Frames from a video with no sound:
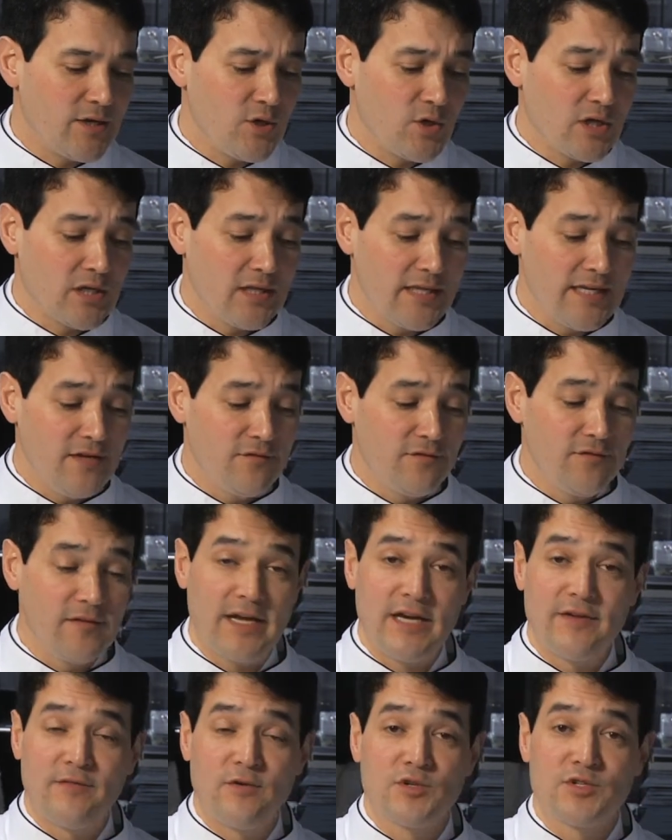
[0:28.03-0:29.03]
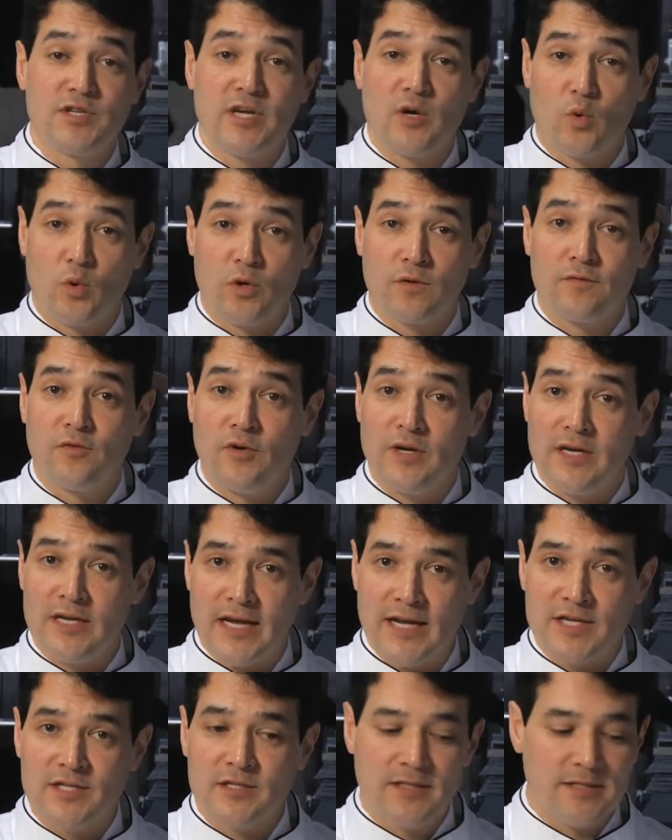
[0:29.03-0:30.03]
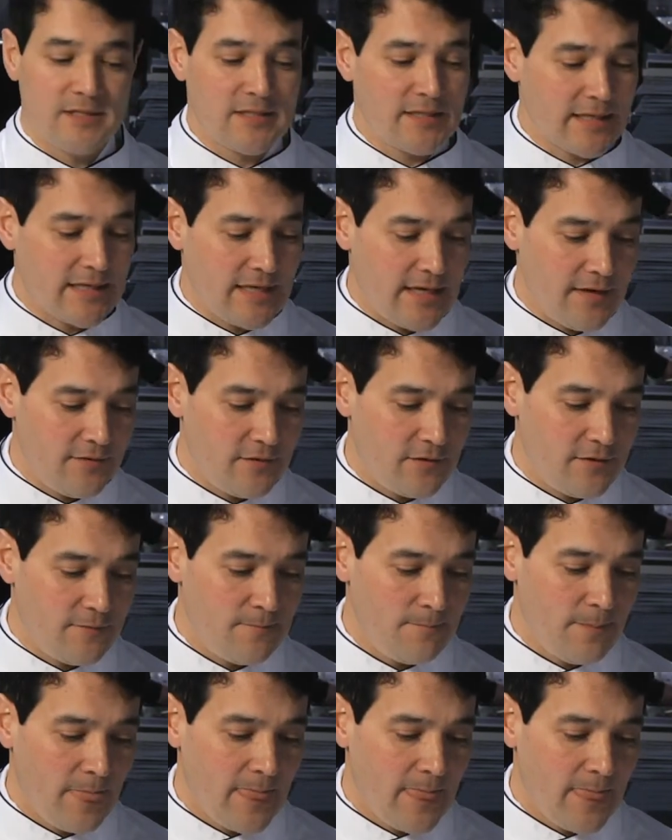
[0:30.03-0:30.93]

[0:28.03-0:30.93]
clean flavors that worked very nicely together.